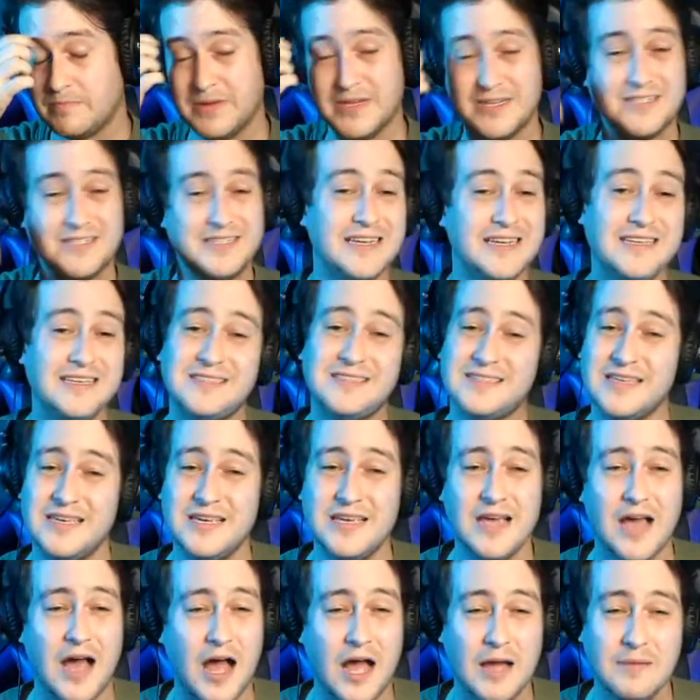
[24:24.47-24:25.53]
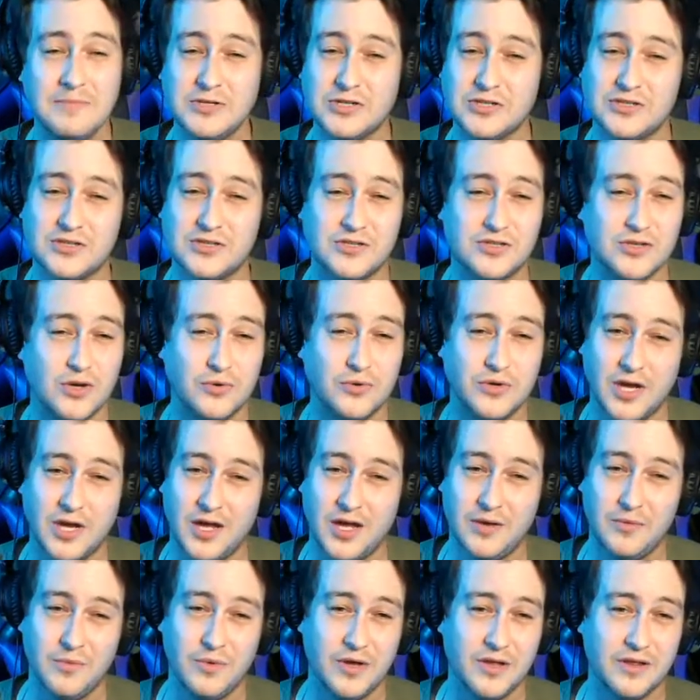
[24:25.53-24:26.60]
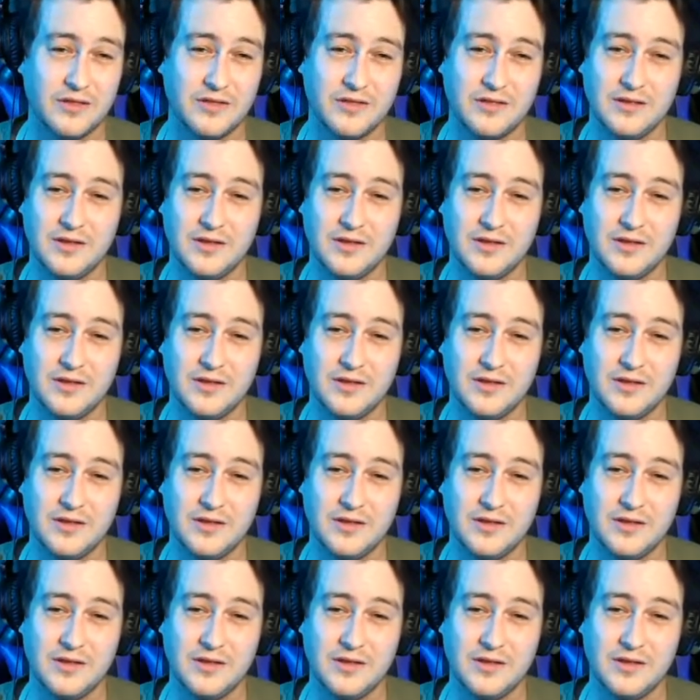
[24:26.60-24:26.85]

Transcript: But DC, I'm just so done with.